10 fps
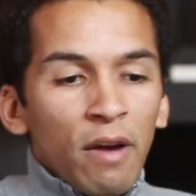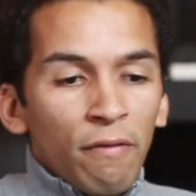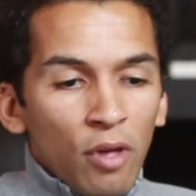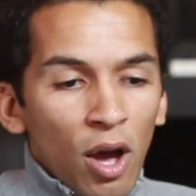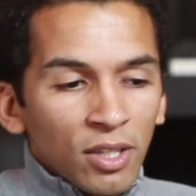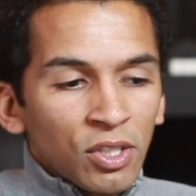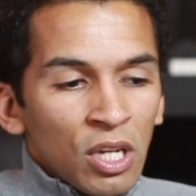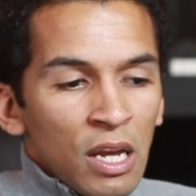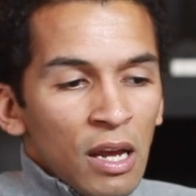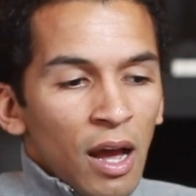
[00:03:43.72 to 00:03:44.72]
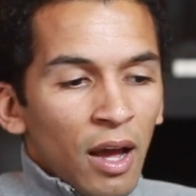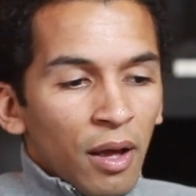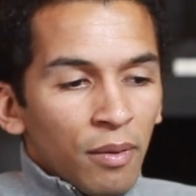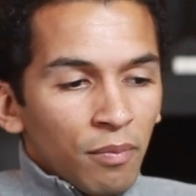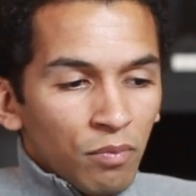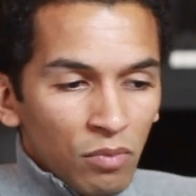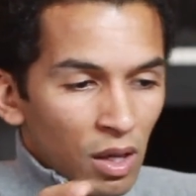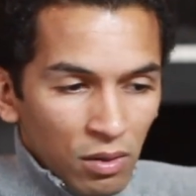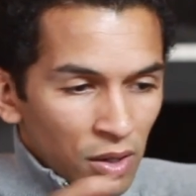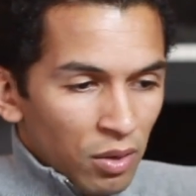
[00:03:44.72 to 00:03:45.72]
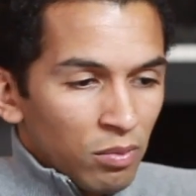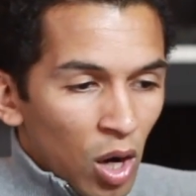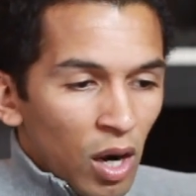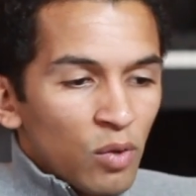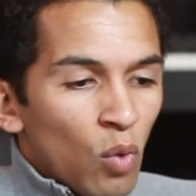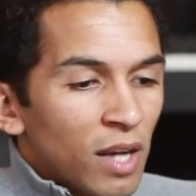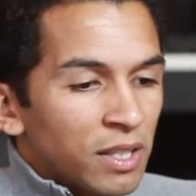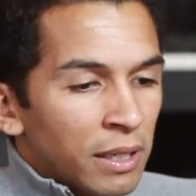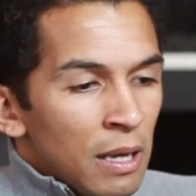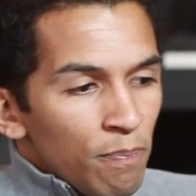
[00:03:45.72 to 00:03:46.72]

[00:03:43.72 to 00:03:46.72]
of thoughts that are unwanted.